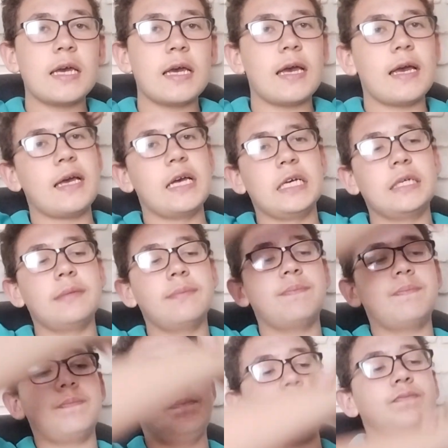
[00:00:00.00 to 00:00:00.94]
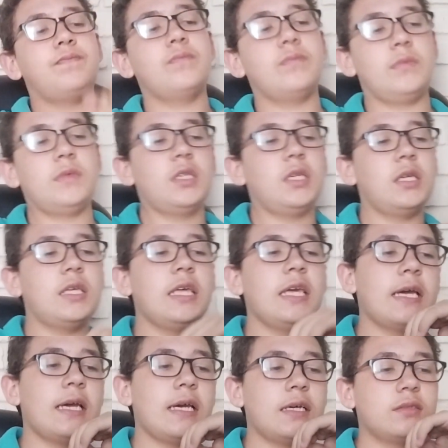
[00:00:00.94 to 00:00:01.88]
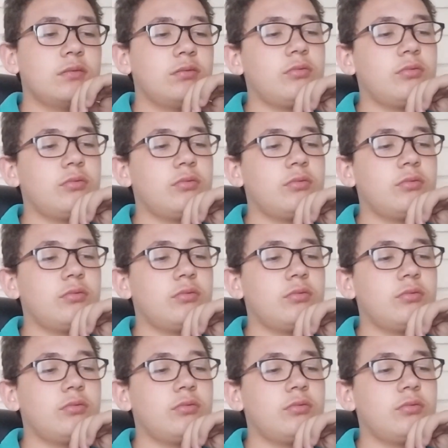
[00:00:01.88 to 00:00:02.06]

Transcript: Yeah,